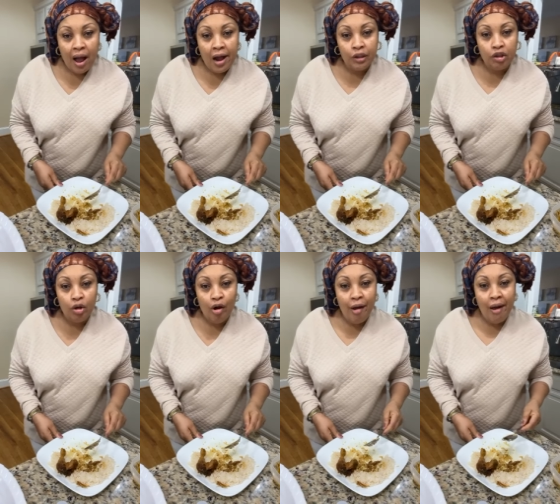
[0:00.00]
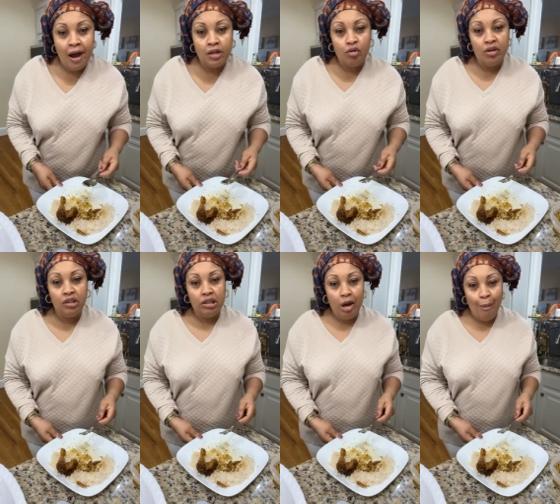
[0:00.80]
Hi, Julie. Hi,
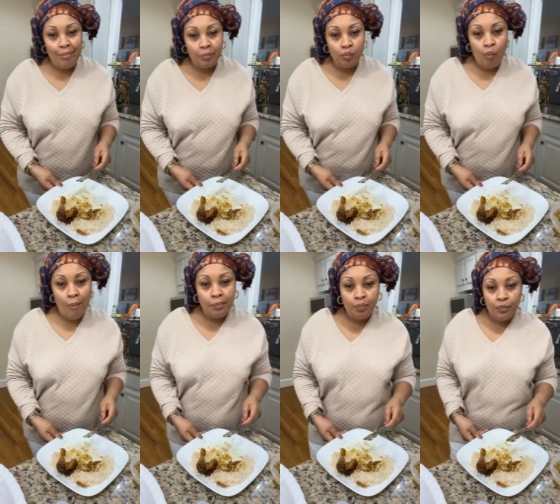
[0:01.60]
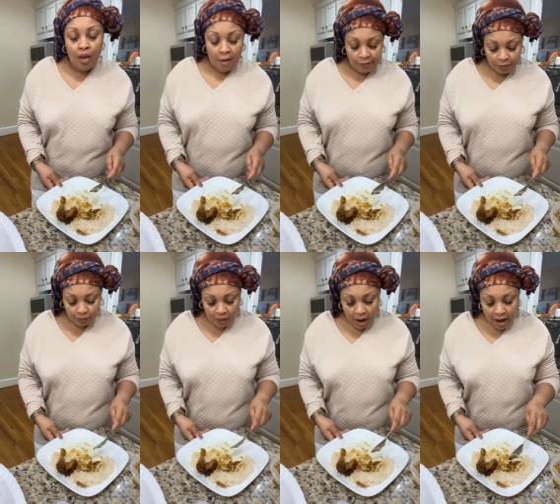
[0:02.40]
Christian.
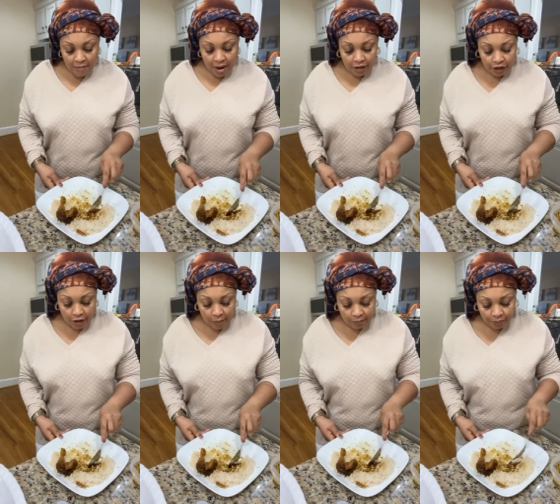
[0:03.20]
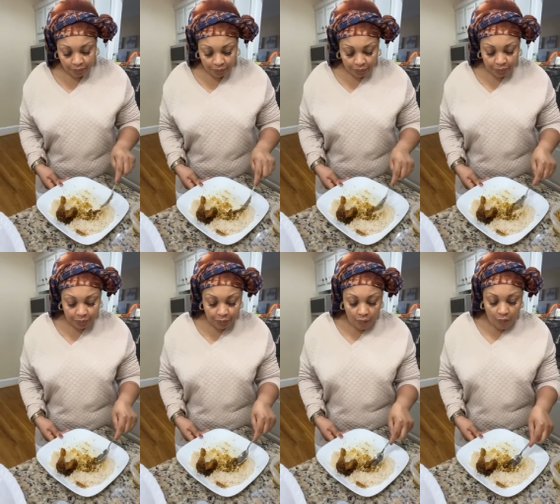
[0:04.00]
Hi, Marsha.
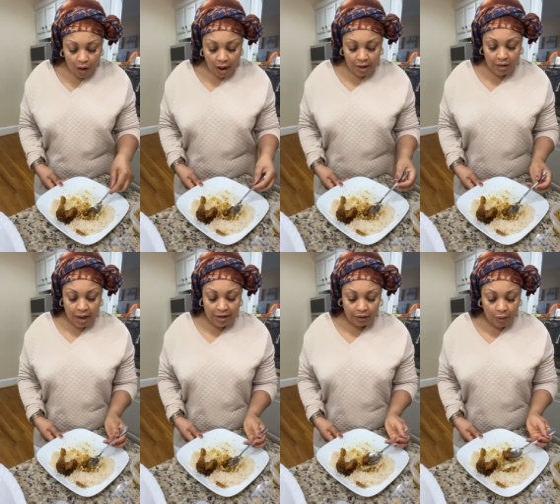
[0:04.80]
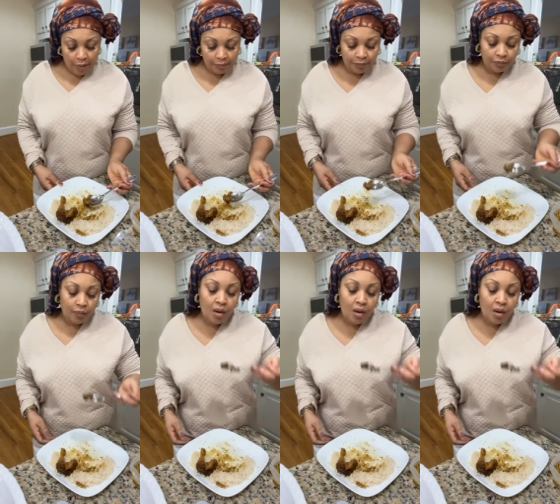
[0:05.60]
How you guys doing?